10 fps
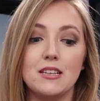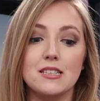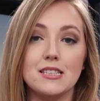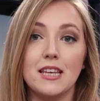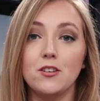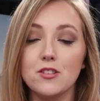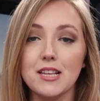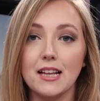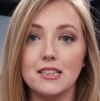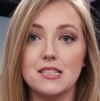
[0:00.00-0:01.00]
skills
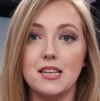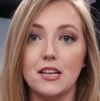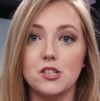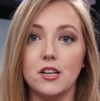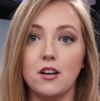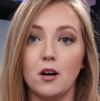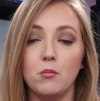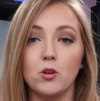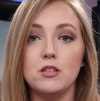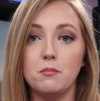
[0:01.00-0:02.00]
at the station are
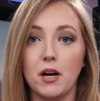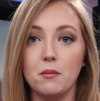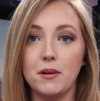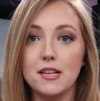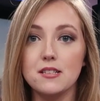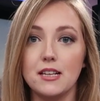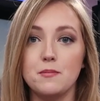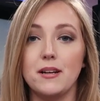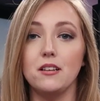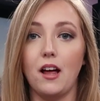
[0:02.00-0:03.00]
multi-purpose. I
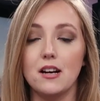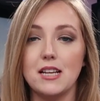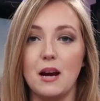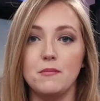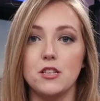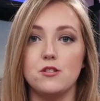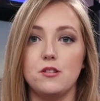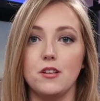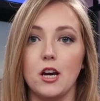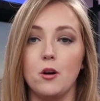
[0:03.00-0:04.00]
spend a lot of time in the
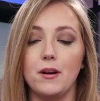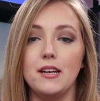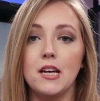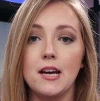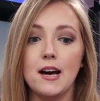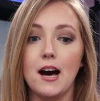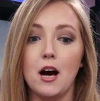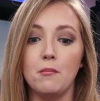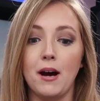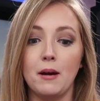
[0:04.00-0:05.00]
studio, and
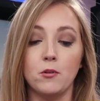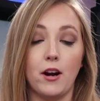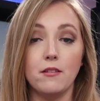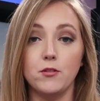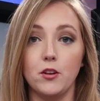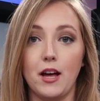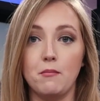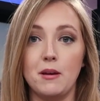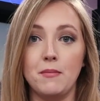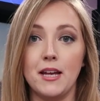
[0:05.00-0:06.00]
I'm grateful that
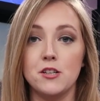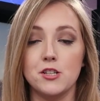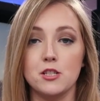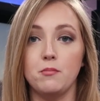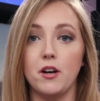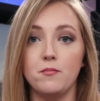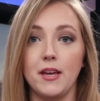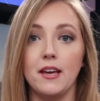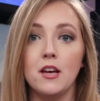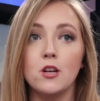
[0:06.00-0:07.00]
my managers above
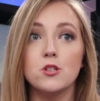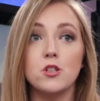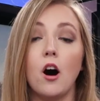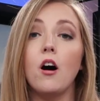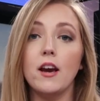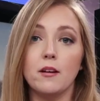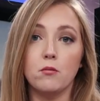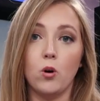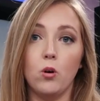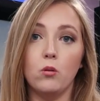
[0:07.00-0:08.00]
me saw a
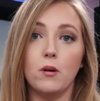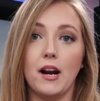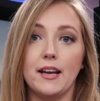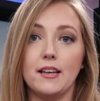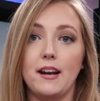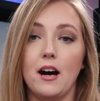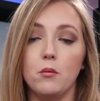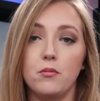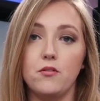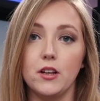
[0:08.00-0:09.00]
role where I could
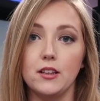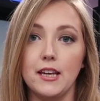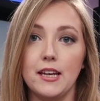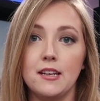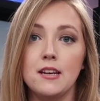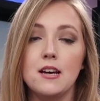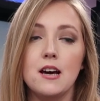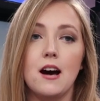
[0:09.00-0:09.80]
help fill in,